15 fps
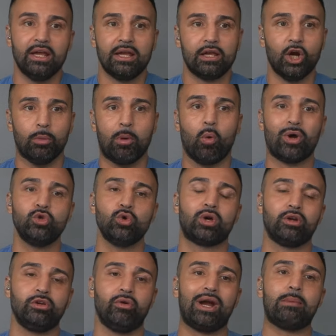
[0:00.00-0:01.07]
You know, but when
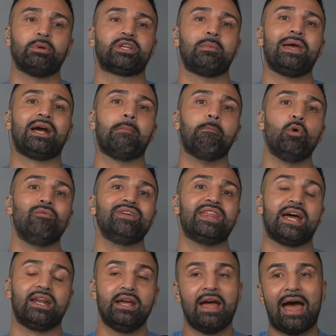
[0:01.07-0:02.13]
you're able to make a movie
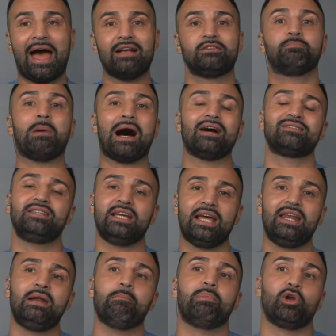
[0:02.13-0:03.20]
that has boxing
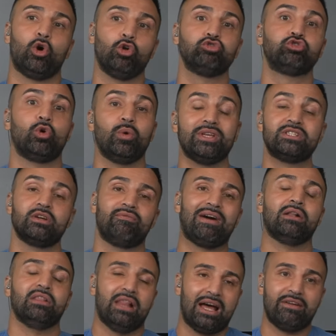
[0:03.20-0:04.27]
in it, but also is
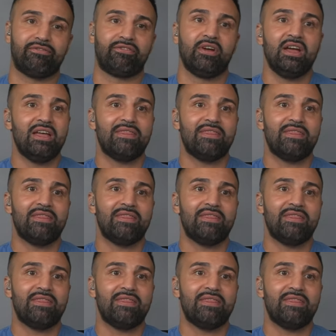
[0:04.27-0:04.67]
about life,